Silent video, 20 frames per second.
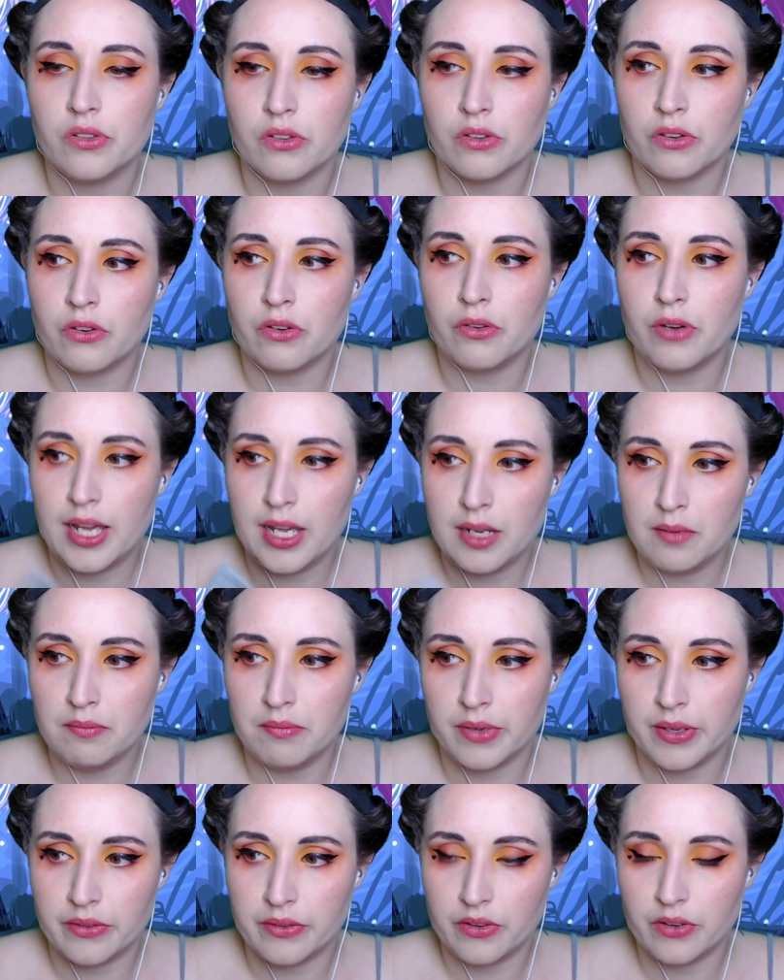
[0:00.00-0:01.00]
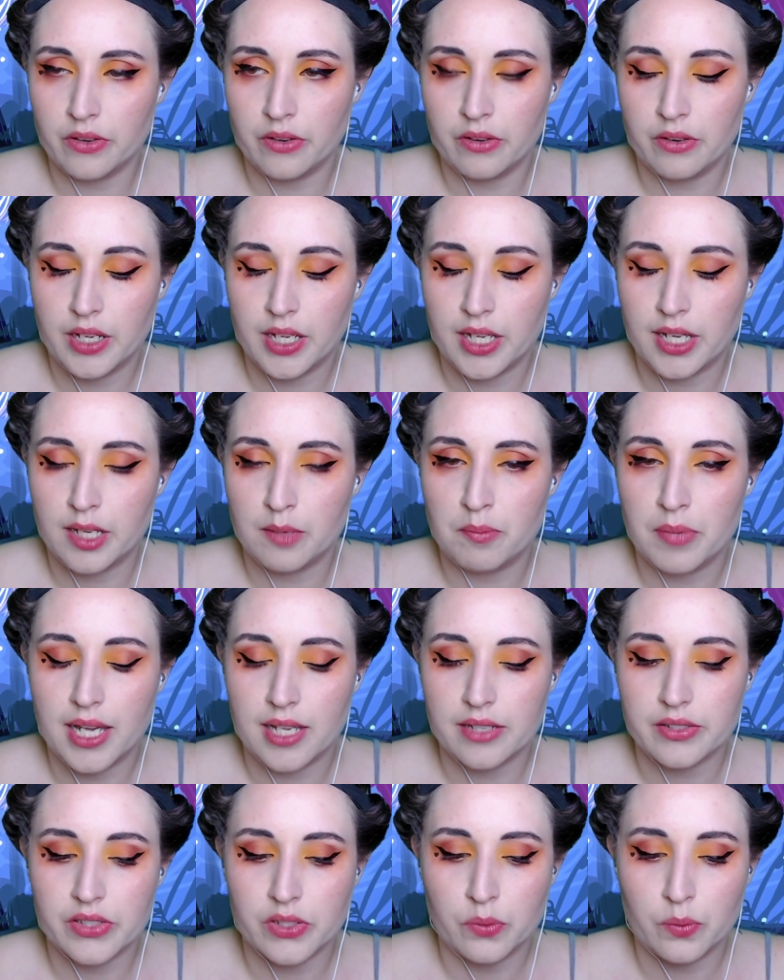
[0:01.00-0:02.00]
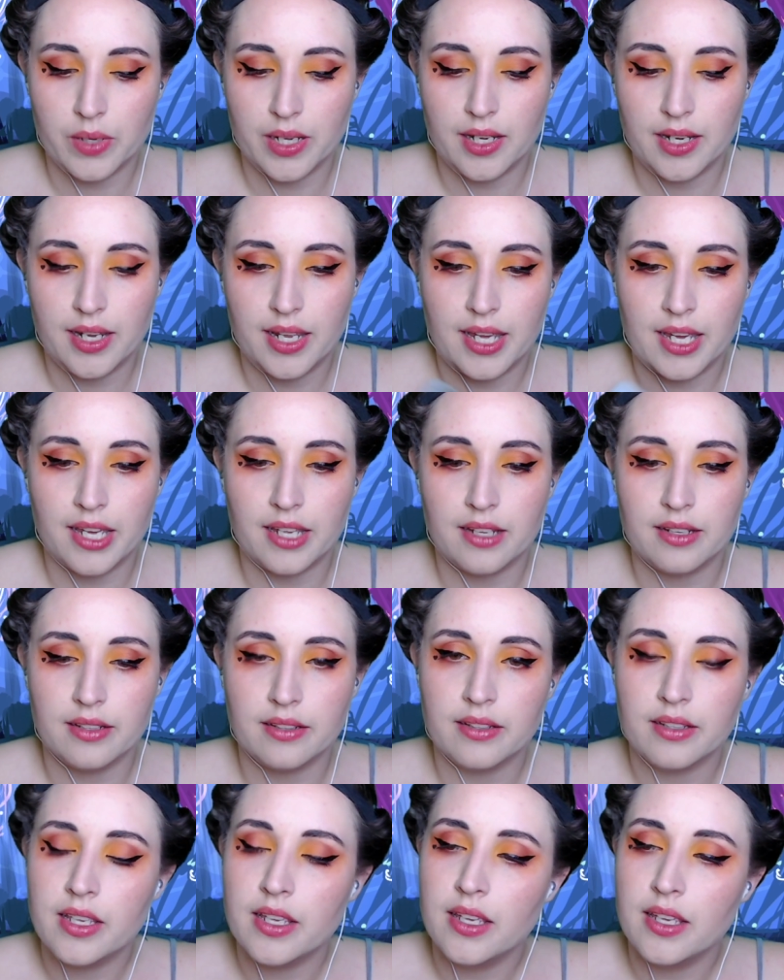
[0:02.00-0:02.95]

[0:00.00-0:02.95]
grandmother had passed away, and